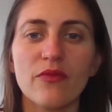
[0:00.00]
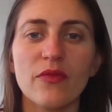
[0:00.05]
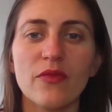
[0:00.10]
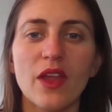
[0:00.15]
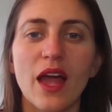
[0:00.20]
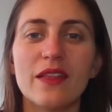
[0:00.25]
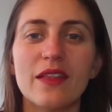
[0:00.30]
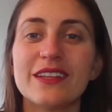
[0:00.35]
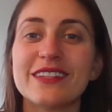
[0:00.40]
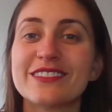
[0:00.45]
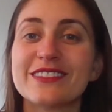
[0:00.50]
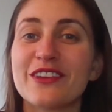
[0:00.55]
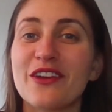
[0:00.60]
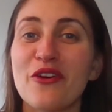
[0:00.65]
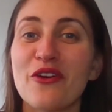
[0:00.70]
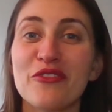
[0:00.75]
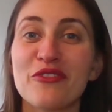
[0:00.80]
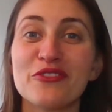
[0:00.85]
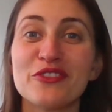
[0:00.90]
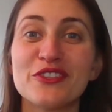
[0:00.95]
And let's go
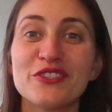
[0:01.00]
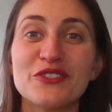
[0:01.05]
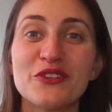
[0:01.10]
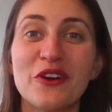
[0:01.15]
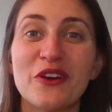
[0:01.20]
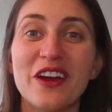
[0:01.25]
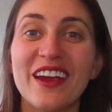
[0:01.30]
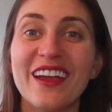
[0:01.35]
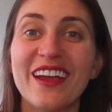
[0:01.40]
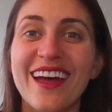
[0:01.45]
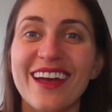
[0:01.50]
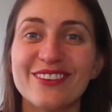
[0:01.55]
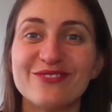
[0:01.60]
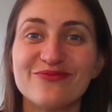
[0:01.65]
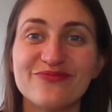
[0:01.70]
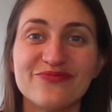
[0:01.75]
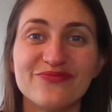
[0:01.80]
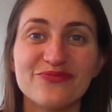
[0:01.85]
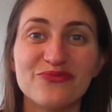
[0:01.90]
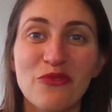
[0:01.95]
through the story again.
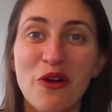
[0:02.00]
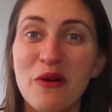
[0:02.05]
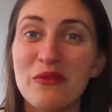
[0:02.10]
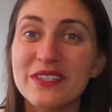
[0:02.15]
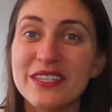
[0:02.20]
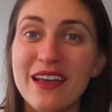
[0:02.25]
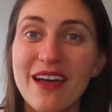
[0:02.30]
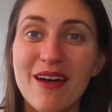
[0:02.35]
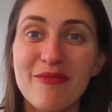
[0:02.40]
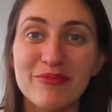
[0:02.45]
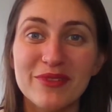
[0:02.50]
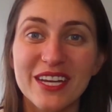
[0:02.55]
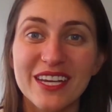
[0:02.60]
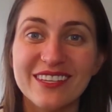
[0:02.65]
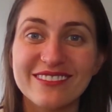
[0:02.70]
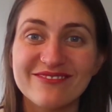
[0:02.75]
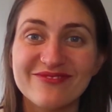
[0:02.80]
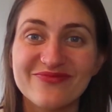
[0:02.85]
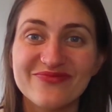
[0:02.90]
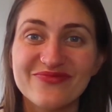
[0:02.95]
What was
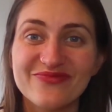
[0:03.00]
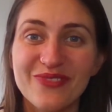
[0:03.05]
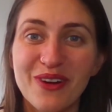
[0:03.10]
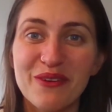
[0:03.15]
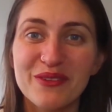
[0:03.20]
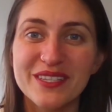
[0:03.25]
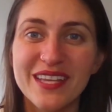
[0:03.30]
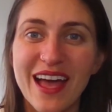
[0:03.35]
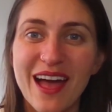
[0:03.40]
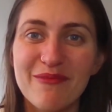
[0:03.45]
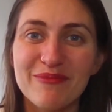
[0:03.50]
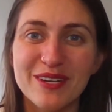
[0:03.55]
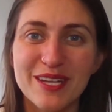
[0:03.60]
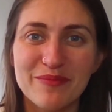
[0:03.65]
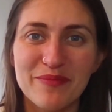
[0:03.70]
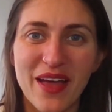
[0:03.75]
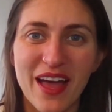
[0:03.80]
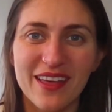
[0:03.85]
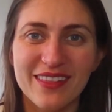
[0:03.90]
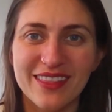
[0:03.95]
happening? What was happening
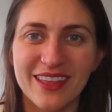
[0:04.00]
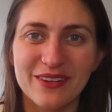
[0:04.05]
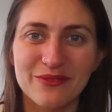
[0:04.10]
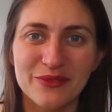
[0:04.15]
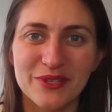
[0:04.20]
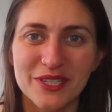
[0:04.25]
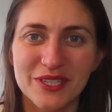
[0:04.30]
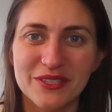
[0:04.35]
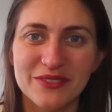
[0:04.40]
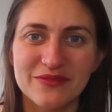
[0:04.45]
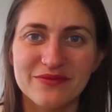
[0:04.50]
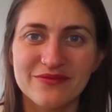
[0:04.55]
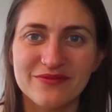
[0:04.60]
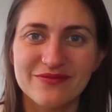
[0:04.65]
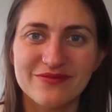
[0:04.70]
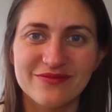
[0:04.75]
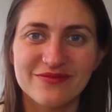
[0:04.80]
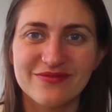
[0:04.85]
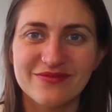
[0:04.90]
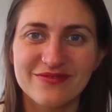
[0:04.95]
back then when,
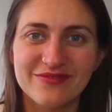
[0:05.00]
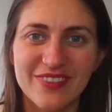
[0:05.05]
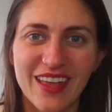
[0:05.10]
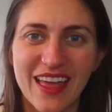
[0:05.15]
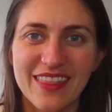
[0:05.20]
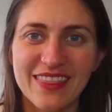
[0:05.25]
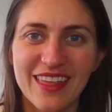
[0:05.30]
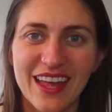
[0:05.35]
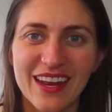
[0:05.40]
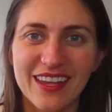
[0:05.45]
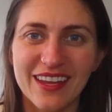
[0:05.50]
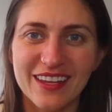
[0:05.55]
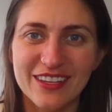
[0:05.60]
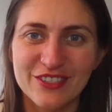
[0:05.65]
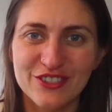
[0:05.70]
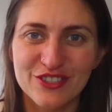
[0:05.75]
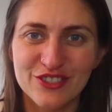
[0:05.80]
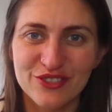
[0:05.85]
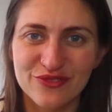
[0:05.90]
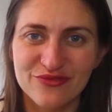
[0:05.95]
at that age?